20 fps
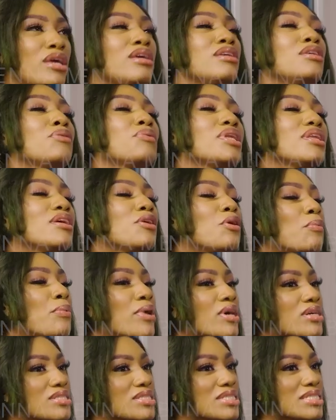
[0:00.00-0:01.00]
You know, when he got
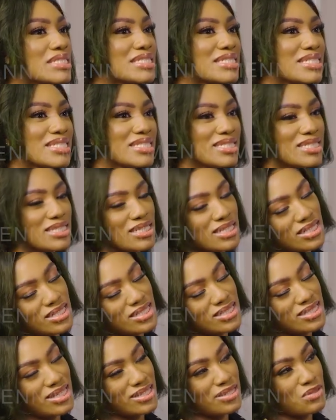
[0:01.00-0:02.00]
back to the city, he
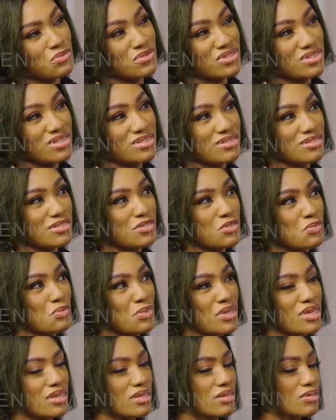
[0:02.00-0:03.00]
said he wanted us to
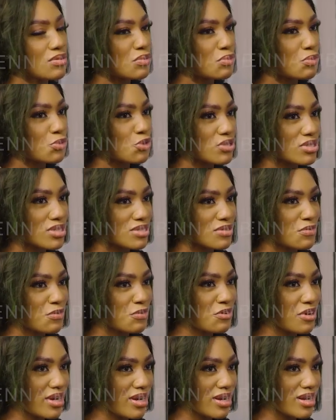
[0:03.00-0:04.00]
be, you know, more than
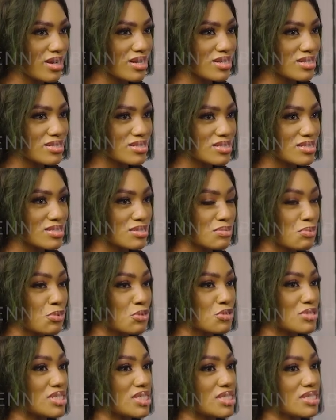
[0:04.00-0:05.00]
friends,
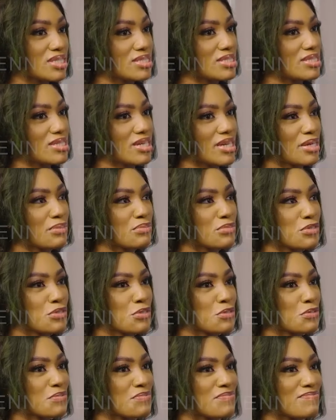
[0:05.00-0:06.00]
but needed time,
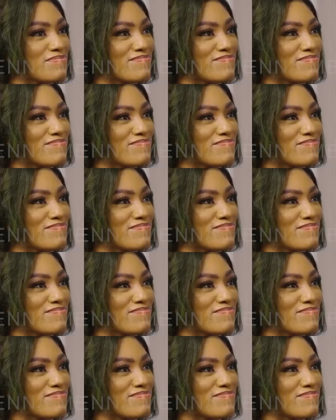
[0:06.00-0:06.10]
so...